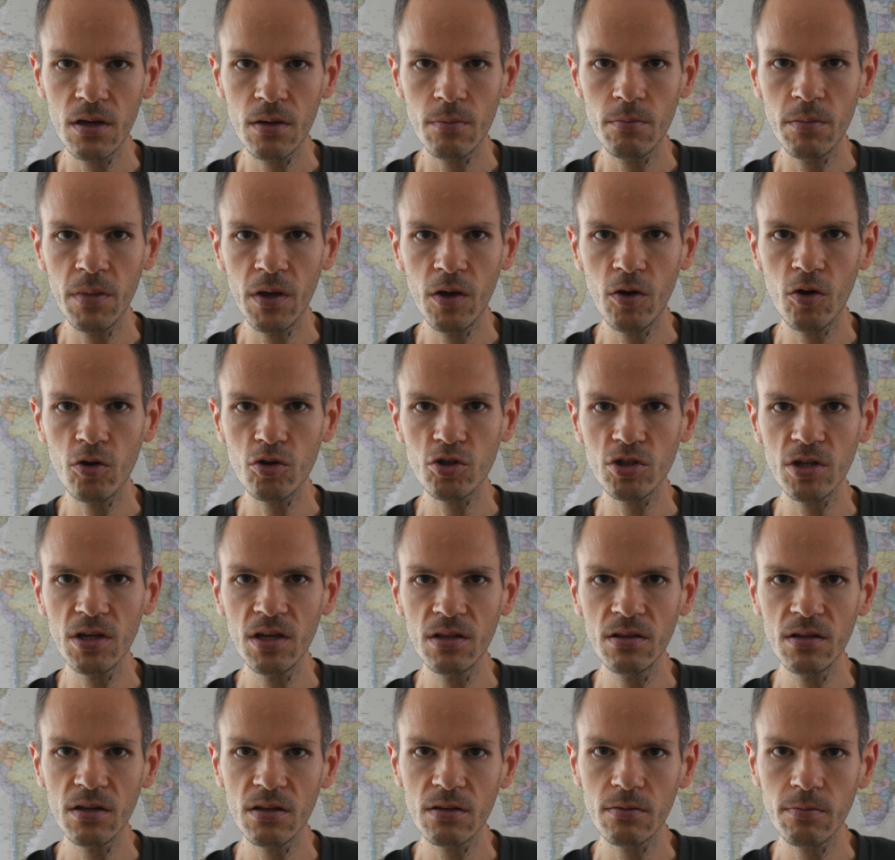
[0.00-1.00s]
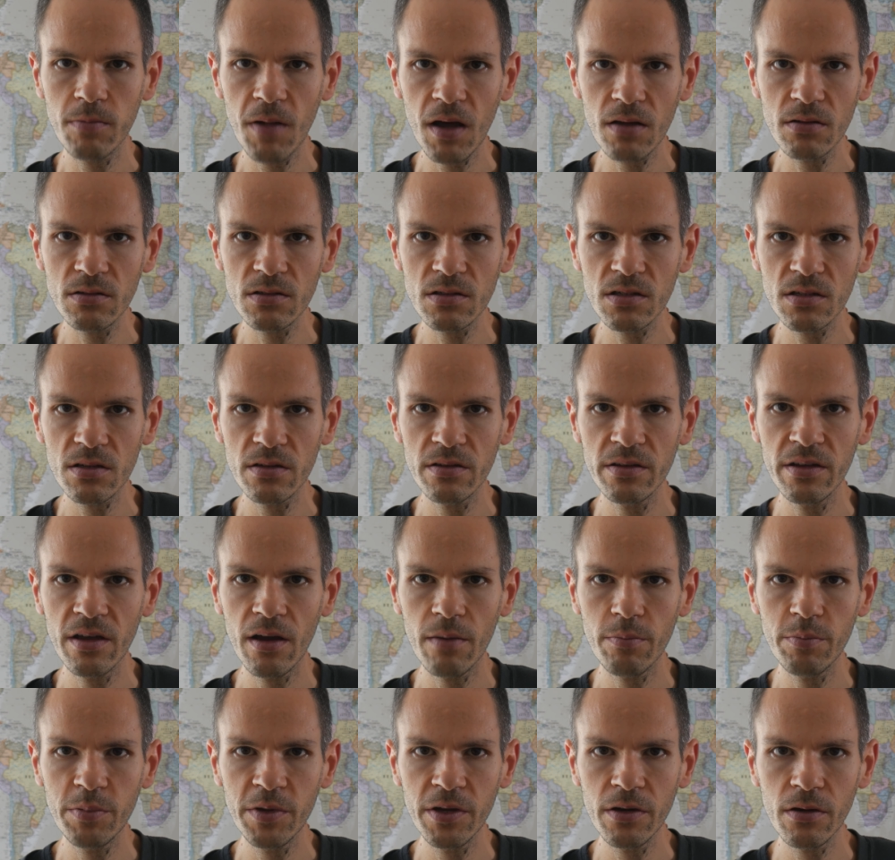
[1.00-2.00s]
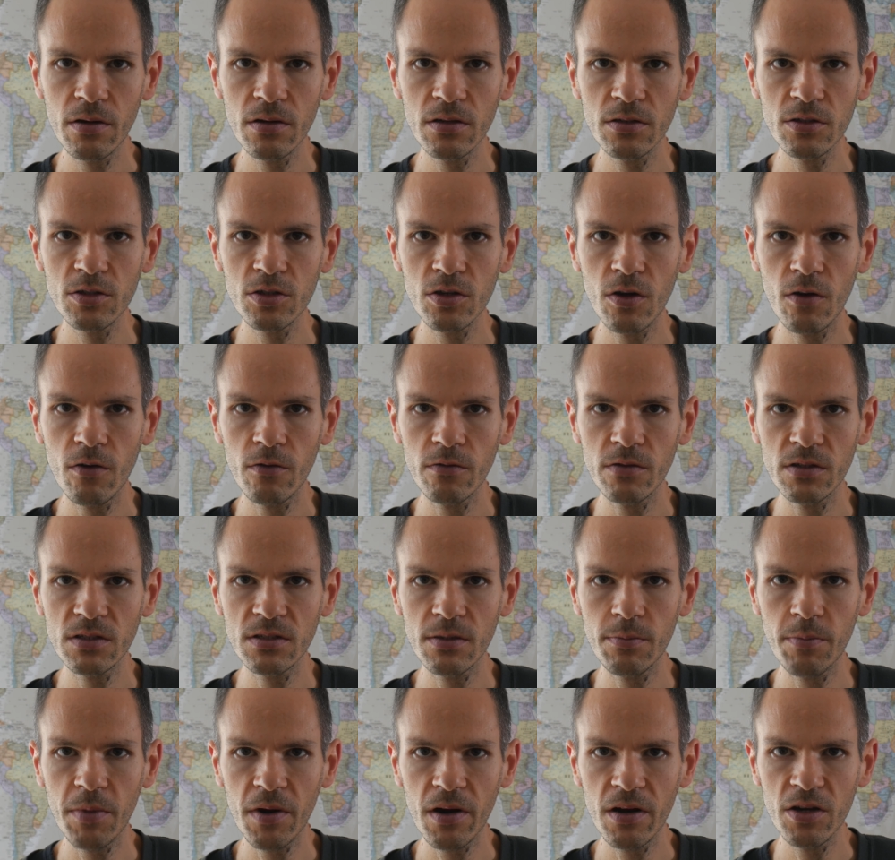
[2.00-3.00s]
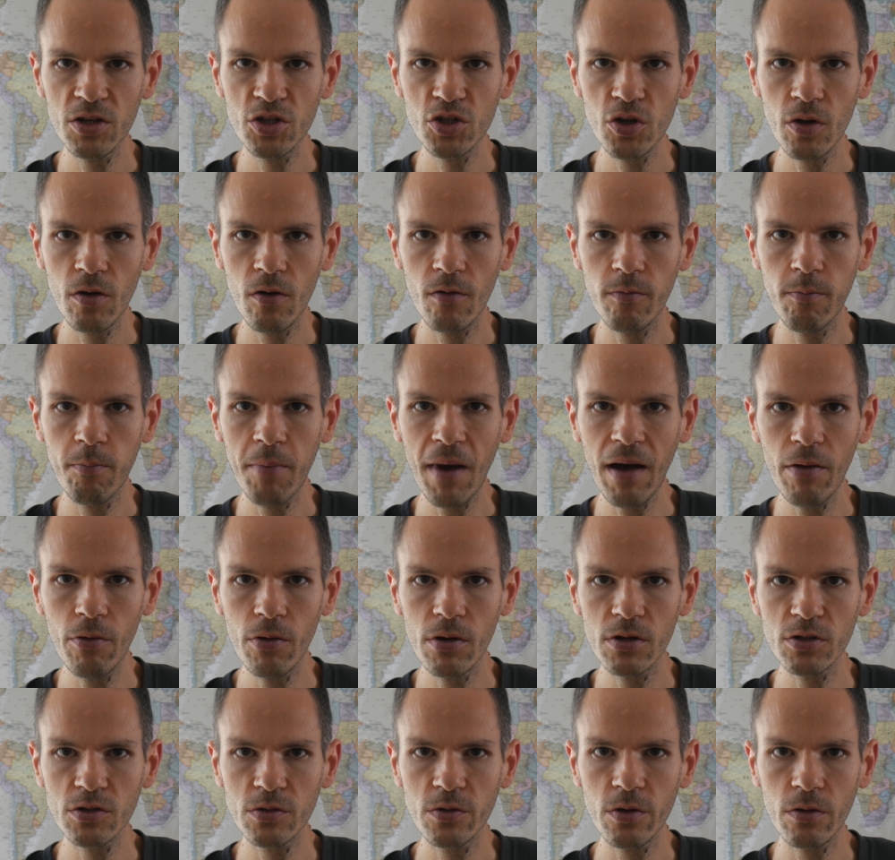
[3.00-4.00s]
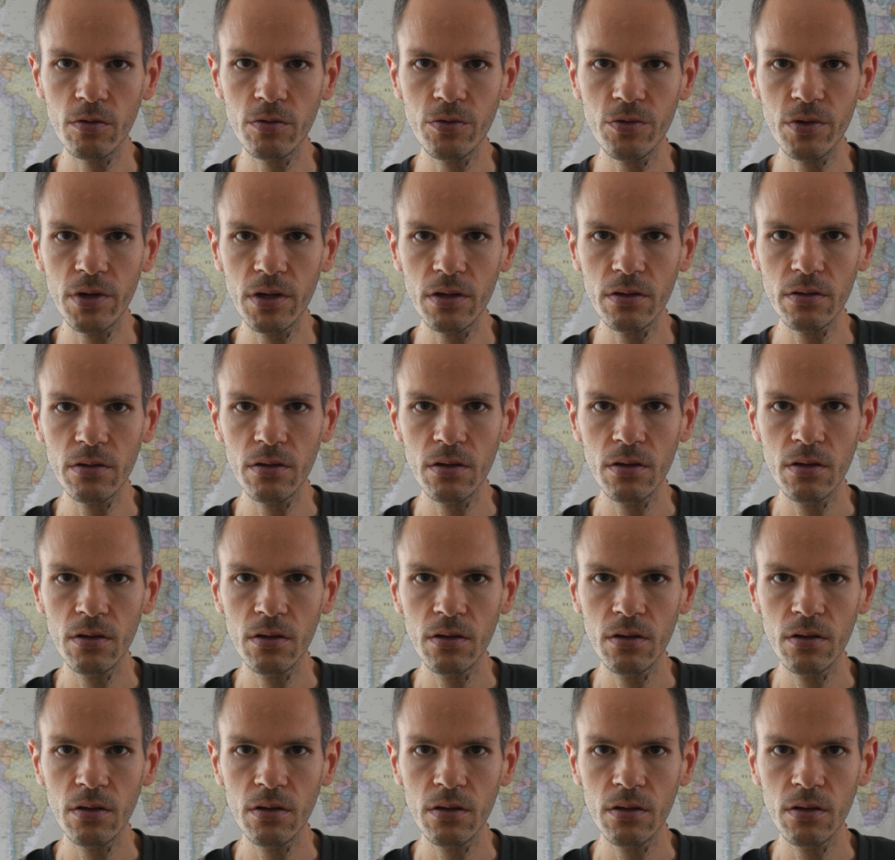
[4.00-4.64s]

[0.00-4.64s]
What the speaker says: because it advanced the appearance of the separation of powers doctrine.